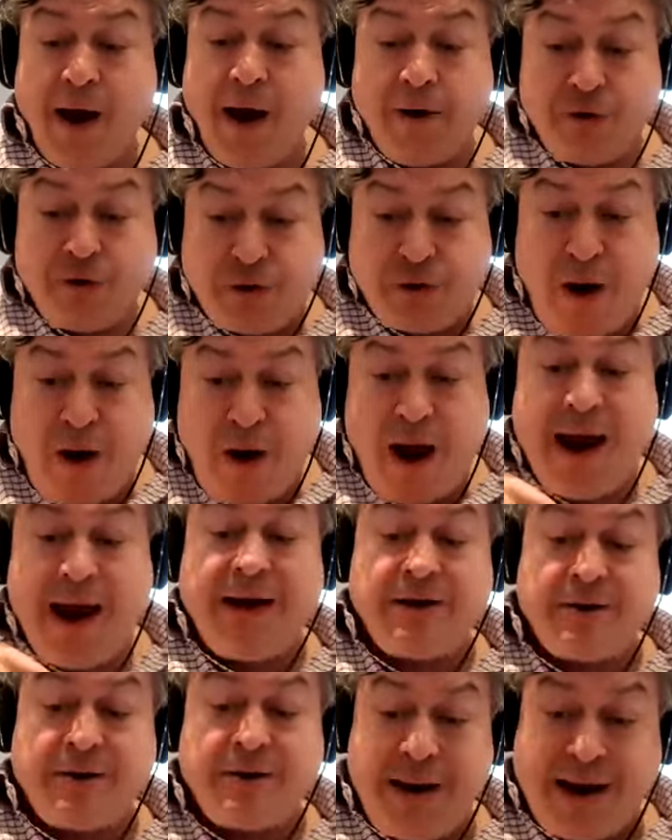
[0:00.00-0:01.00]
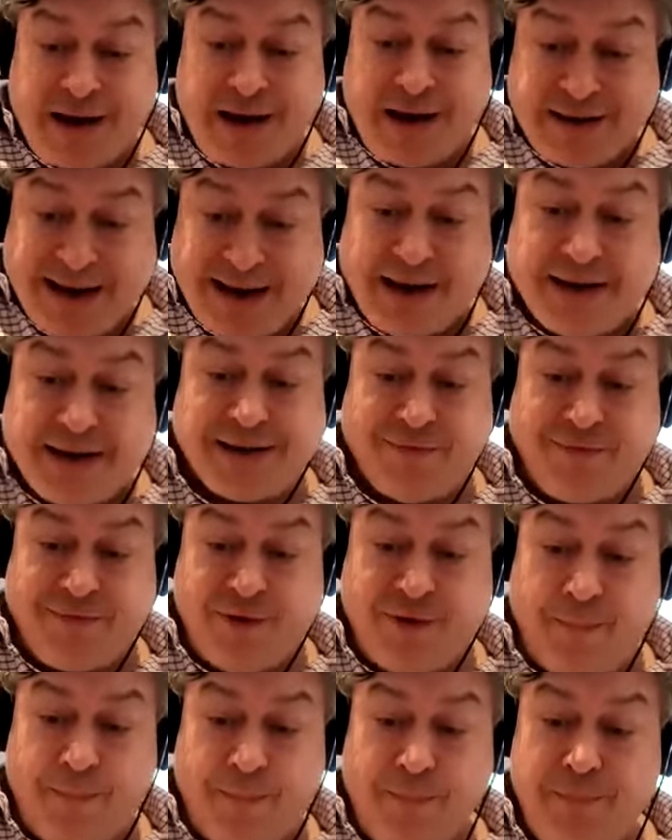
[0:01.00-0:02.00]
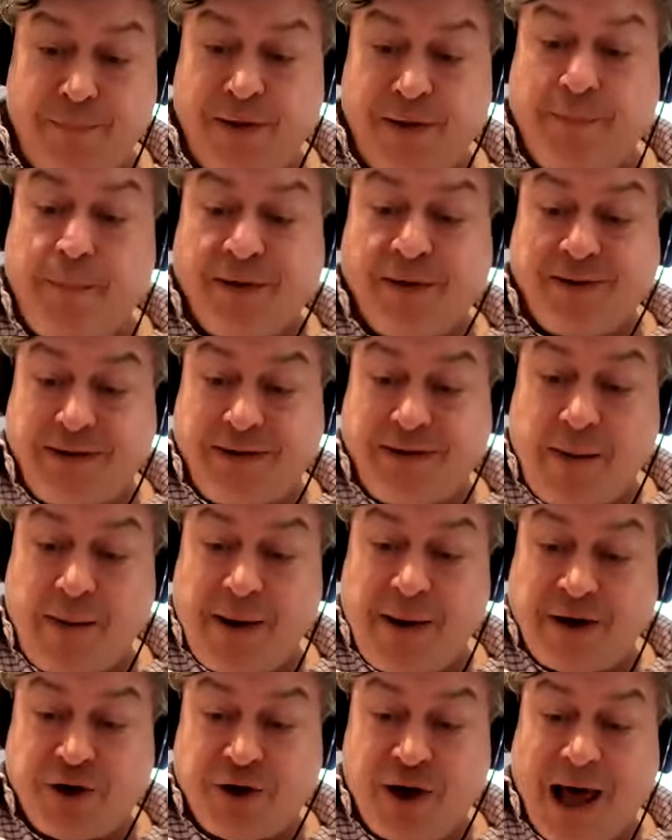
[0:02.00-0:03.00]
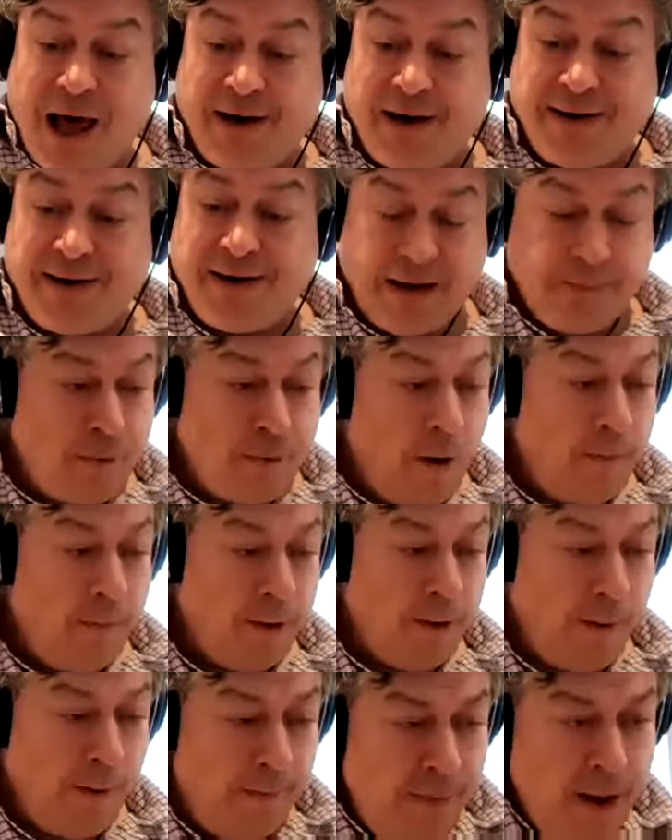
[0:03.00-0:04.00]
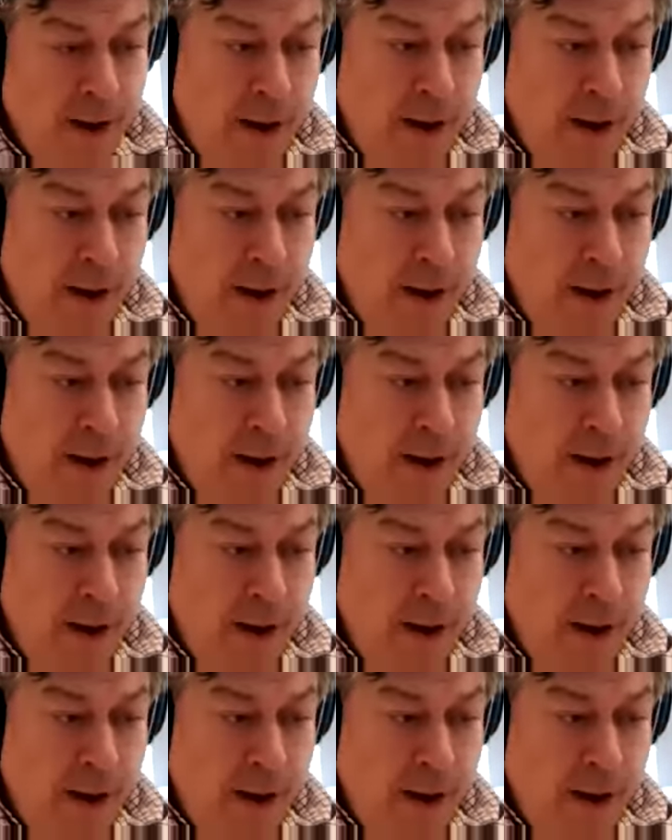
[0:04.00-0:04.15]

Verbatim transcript: trying to make sense of them, the multidimensionality problem.